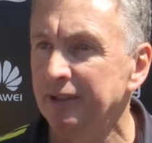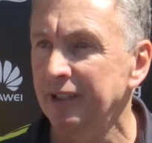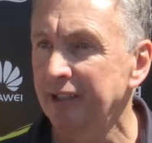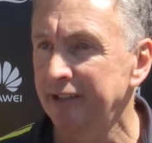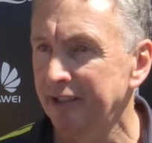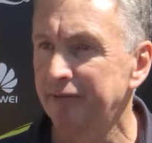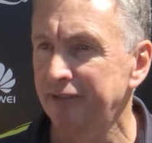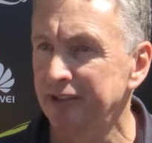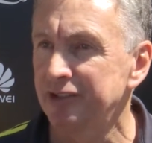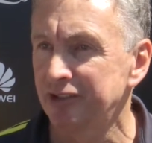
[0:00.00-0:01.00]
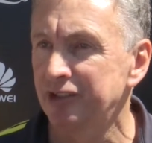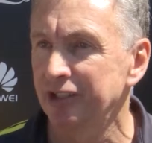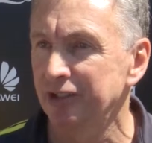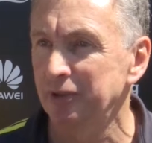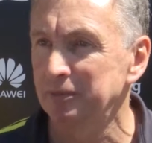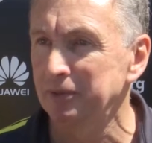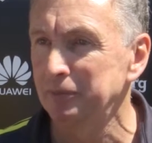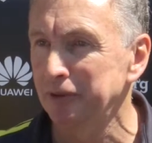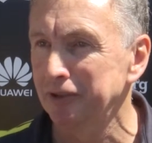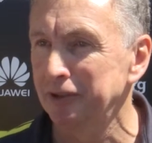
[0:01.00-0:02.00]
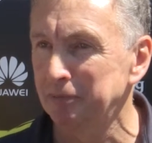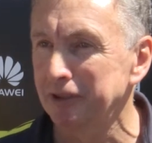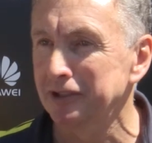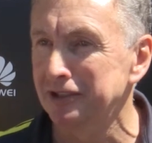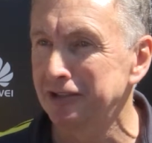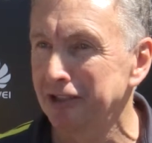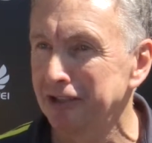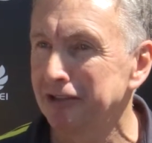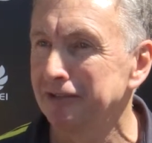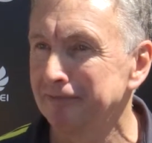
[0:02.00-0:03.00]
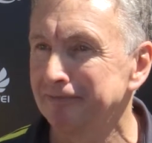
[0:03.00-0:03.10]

I'd like the referees to change a wee bit more than the players to change.